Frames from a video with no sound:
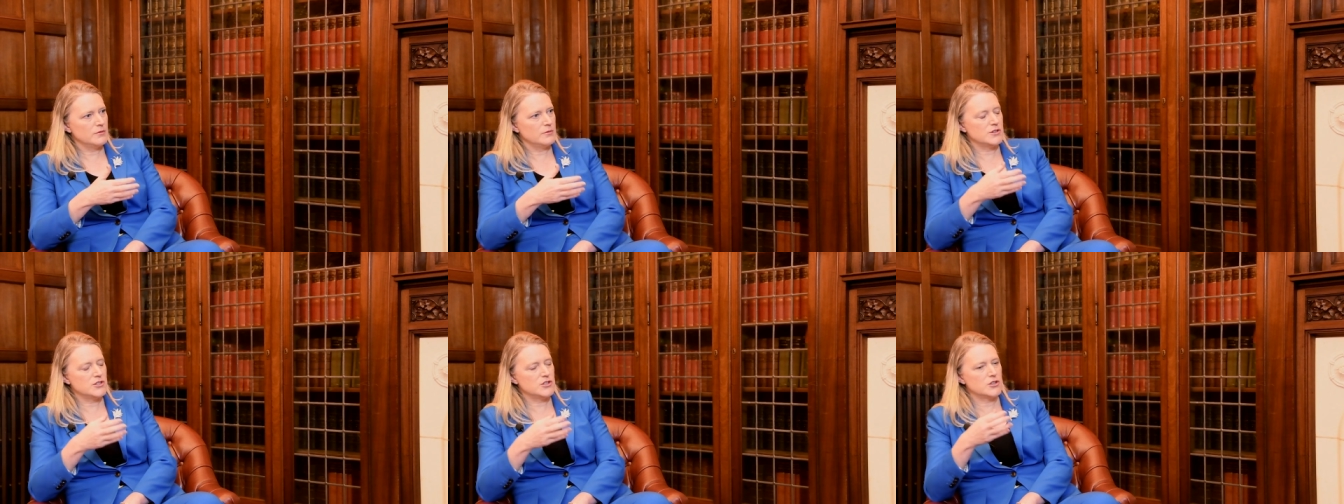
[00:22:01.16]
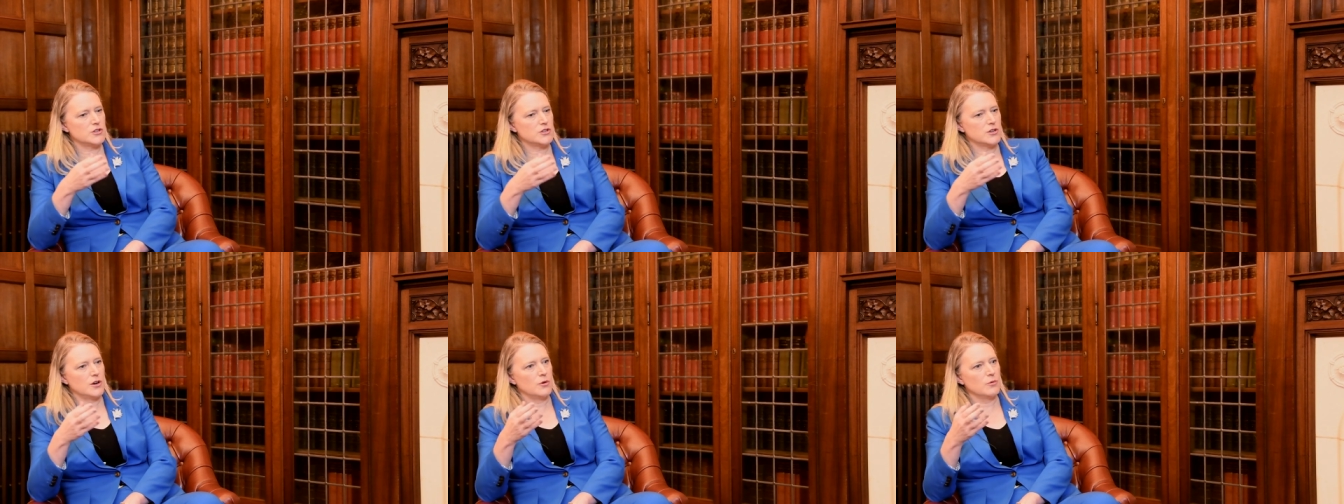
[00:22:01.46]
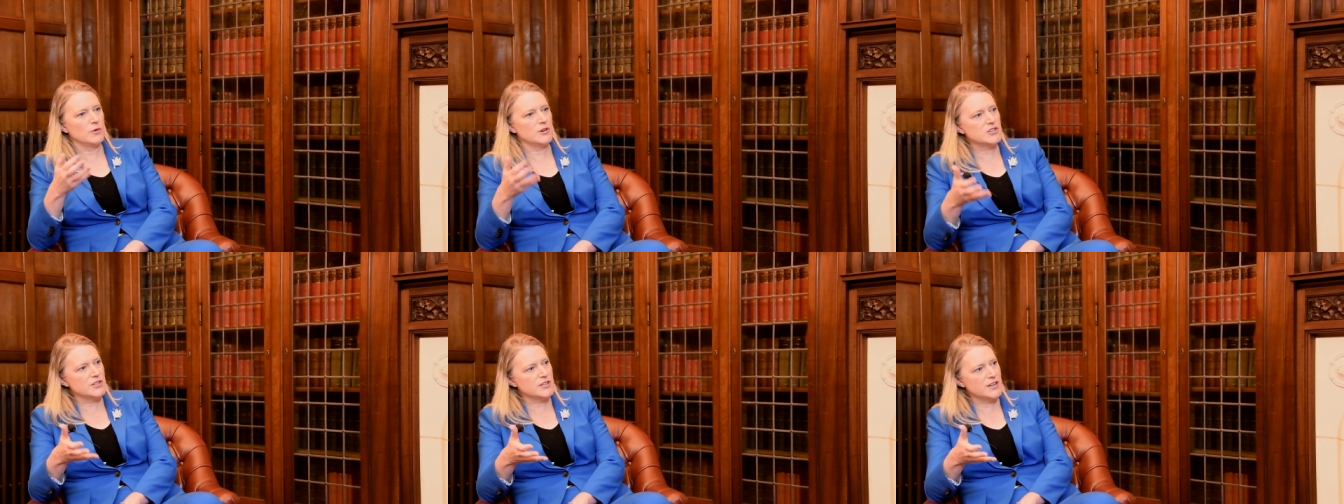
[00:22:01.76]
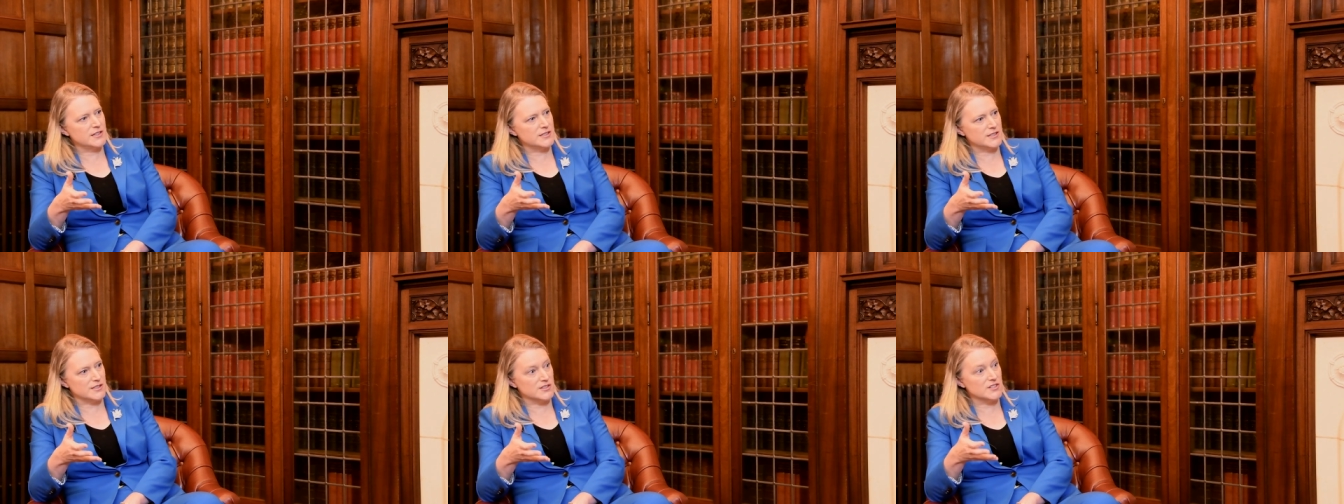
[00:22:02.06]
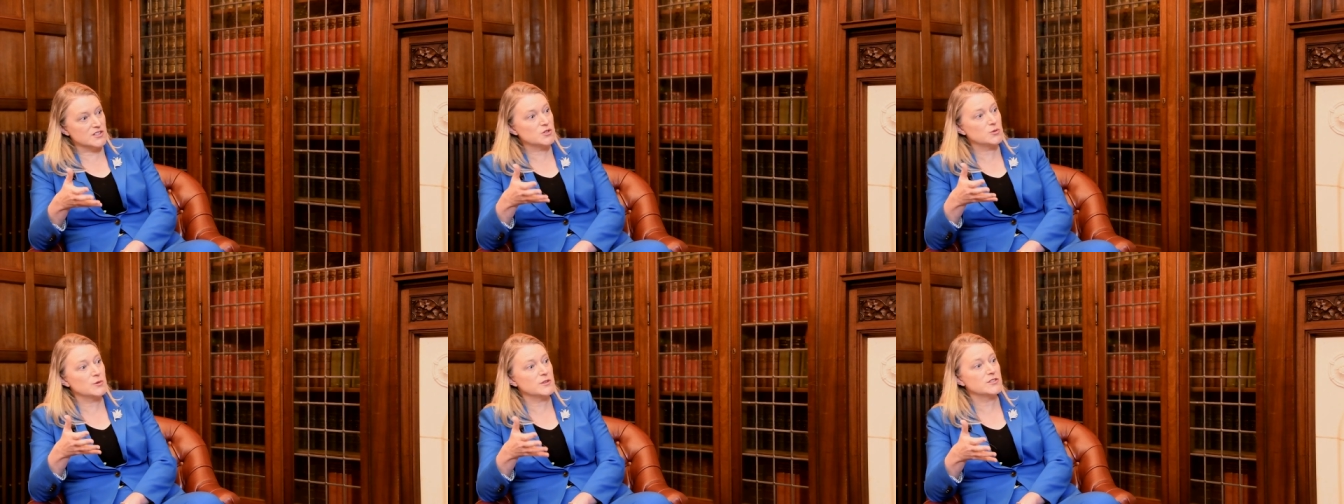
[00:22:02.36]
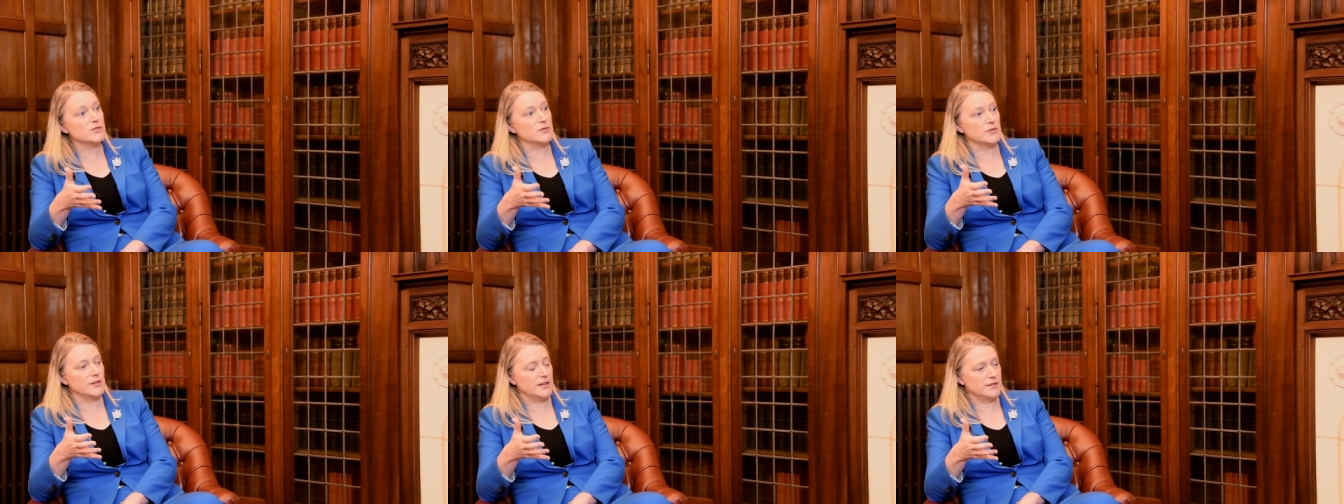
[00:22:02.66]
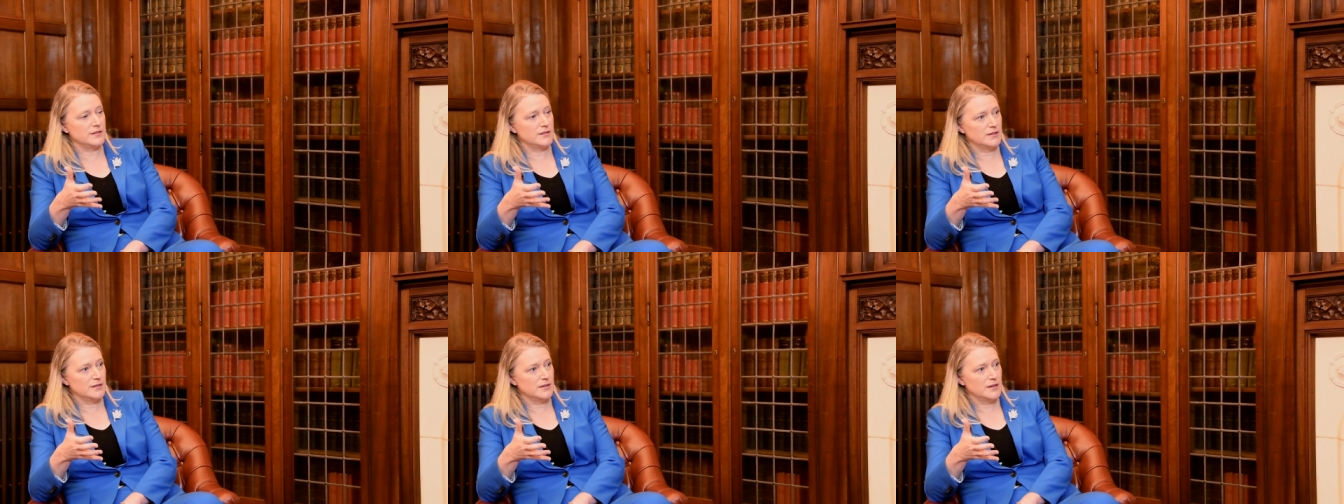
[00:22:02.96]
which originates in
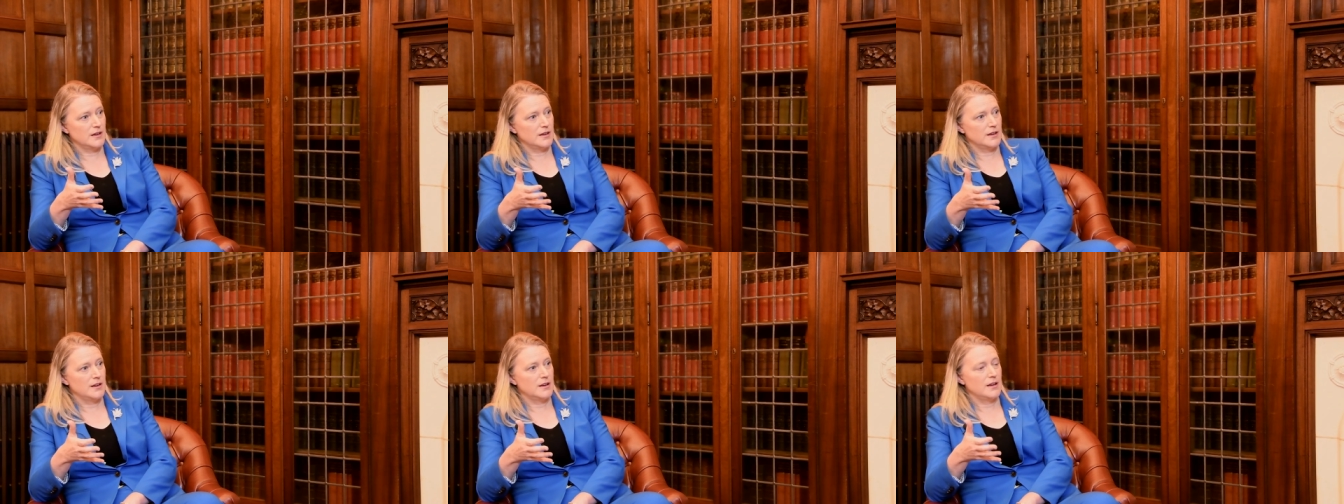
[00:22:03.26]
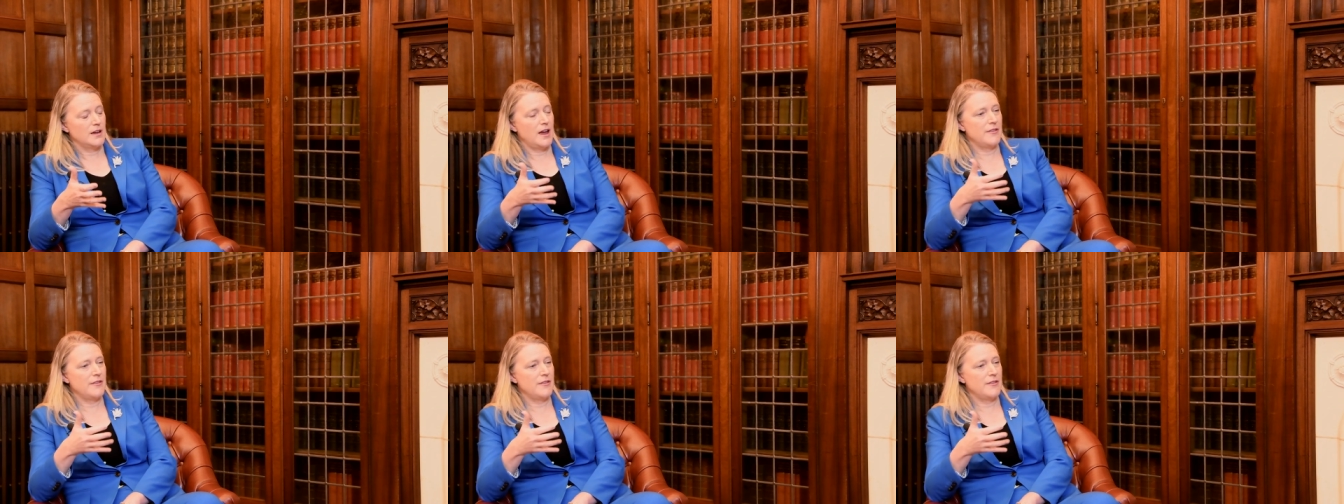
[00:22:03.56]
Switzerland yes.